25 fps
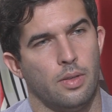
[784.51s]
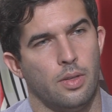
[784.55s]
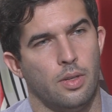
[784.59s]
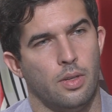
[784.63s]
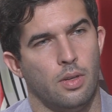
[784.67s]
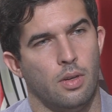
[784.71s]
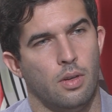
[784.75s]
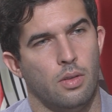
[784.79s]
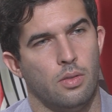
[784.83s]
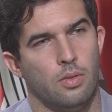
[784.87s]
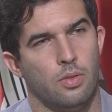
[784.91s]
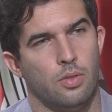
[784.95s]

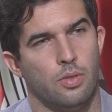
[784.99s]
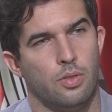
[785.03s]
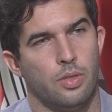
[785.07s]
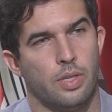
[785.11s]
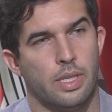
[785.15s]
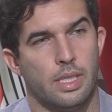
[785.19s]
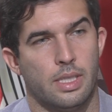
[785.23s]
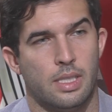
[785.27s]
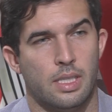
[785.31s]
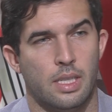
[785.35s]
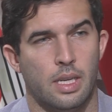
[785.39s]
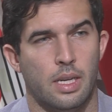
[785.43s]
You
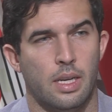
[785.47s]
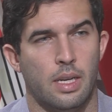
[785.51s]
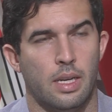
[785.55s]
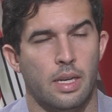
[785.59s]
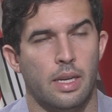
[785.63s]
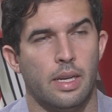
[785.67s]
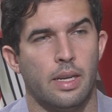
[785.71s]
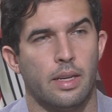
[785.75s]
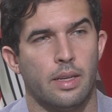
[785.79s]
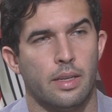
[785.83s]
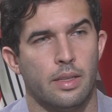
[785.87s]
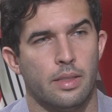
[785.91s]
can see it in
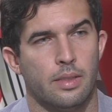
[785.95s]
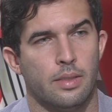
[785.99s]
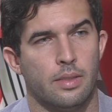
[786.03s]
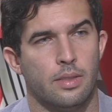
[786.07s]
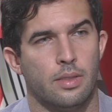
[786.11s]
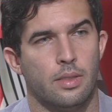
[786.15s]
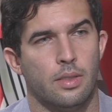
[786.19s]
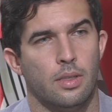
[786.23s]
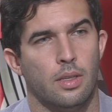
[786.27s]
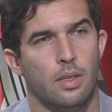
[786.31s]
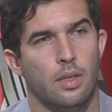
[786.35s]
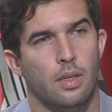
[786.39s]

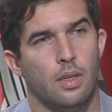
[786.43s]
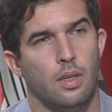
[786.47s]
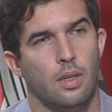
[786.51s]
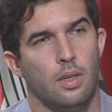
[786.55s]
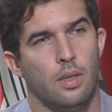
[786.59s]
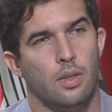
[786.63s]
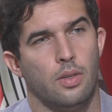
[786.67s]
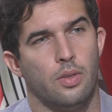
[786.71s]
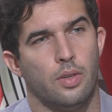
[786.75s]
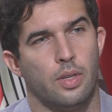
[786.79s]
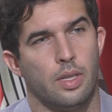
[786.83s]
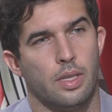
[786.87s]
England,
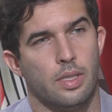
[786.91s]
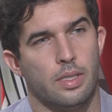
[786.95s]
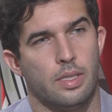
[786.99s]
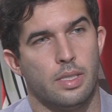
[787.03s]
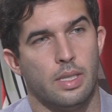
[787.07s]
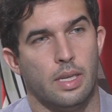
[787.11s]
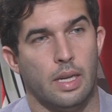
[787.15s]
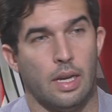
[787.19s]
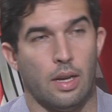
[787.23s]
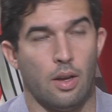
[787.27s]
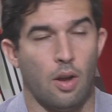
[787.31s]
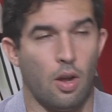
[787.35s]
you can
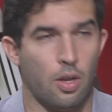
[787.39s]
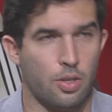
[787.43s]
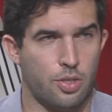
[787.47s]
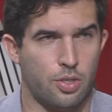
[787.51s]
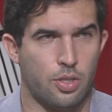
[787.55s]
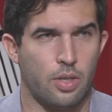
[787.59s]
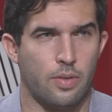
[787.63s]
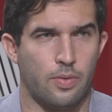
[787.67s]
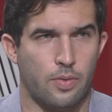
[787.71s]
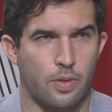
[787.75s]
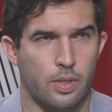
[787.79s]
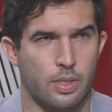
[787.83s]
see it in
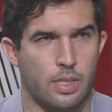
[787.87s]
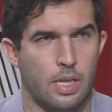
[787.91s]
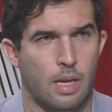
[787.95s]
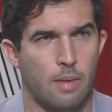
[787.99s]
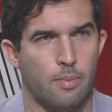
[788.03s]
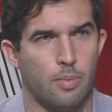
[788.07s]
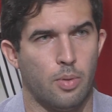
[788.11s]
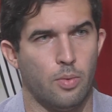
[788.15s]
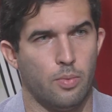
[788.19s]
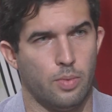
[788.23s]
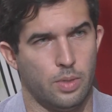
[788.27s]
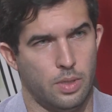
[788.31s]
Austria, for
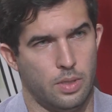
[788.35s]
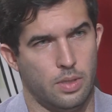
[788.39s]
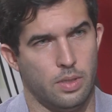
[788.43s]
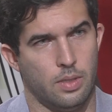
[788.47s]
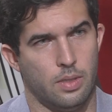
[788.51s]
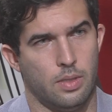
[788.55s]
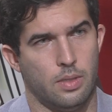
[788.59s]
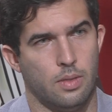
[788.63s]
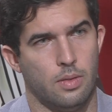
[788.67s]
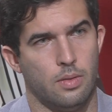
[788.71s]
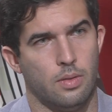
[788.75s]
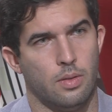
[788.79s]
example, which
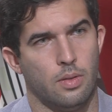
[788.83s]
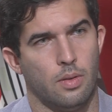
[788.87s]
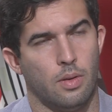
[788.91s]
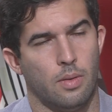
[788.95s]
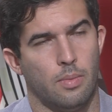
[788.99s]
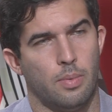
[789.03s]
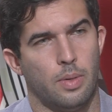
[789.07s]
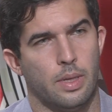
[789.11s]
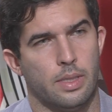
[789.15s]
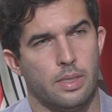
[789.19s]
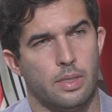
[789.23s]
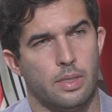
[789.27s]
is a place